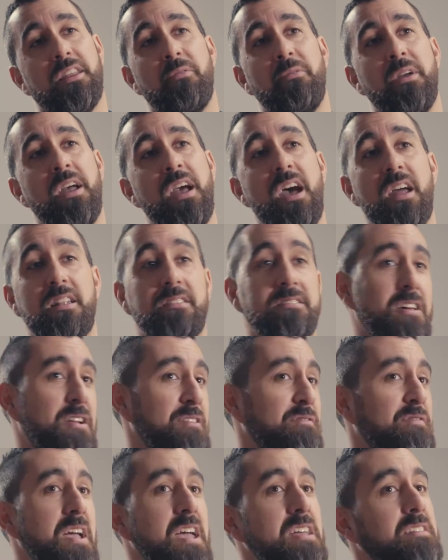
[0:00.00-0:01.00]
that we had. It
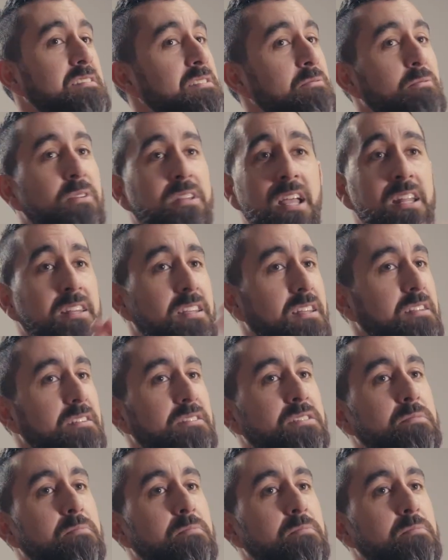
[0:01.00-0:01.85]
sounded fancy when they did their